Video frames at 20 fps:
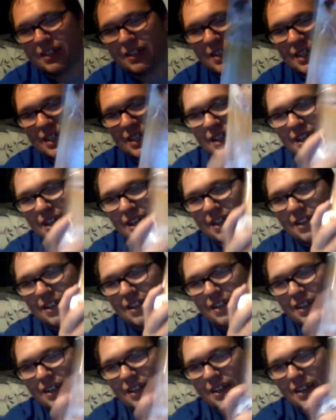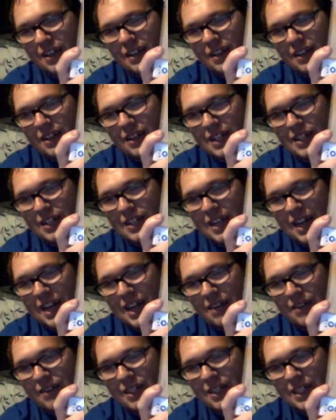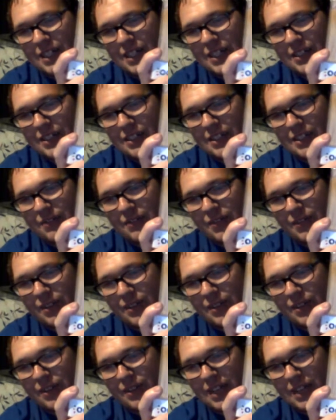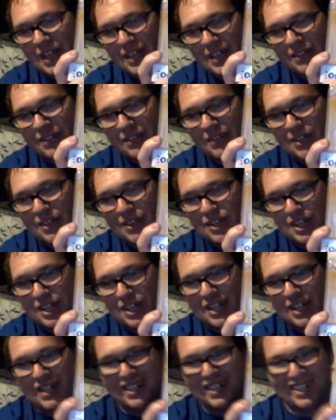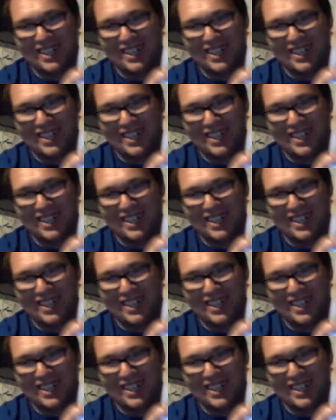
mean, you can't really use it for the 3DS version.